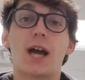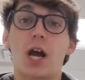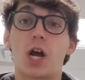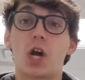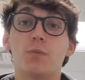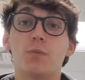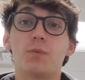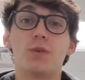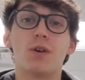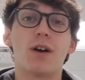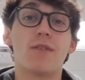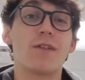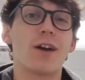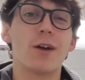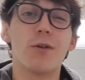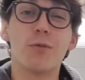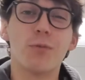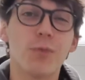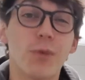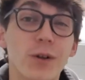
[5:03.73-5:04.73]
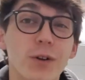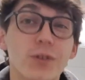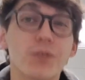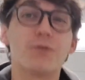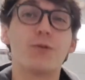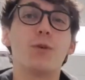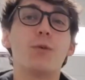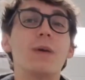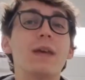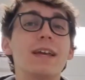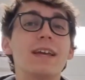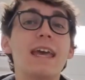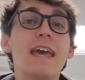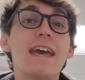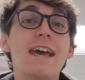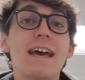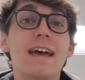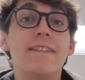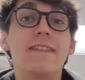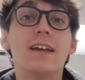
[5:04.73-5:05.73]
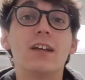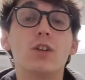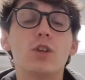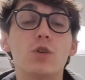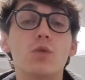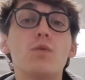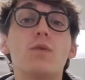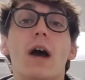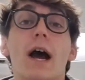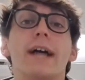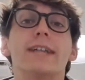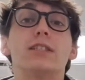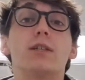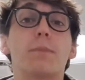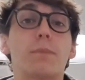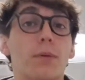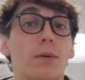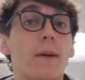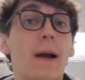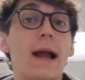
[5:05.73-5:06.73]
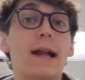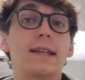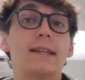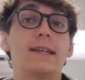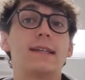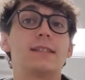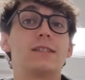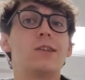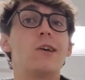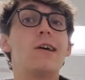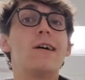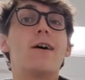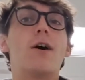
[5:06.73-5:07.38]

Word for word: I you have a wonderful week and that you guys practice